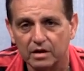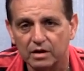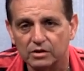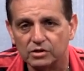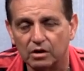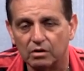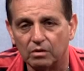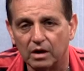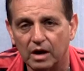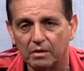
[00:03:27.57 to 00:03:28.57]

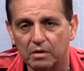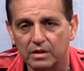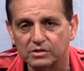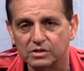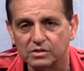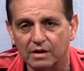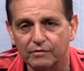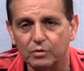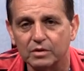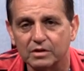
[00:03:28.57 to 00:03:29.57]
So this is a
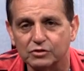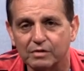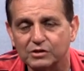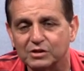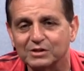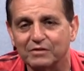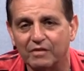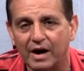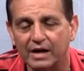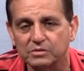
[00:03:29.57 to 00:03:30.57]
viewer discretion is
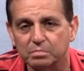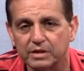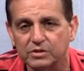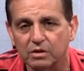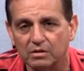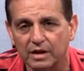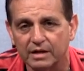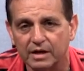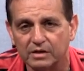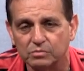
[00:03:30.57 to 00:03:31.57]
advised. Please don't let
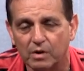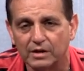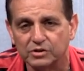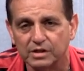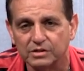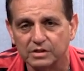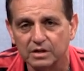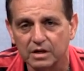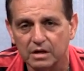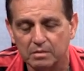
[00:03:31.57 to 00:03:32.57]
kids watch this,
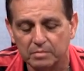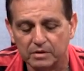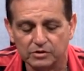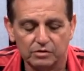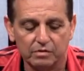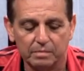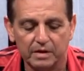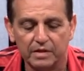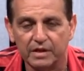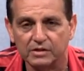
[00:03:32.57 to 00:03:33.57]
because there would be
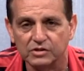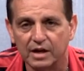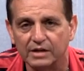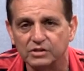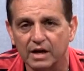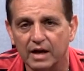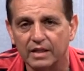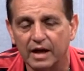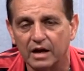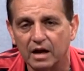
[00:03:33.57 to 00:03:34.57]
things that I say
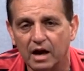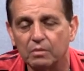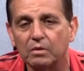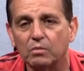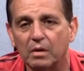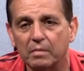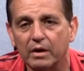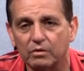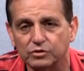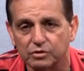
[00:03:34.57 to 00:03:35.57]
that I wouldn't want my
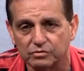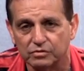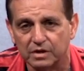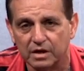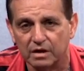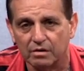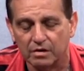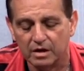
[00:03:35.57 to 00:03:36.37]
own children to hear.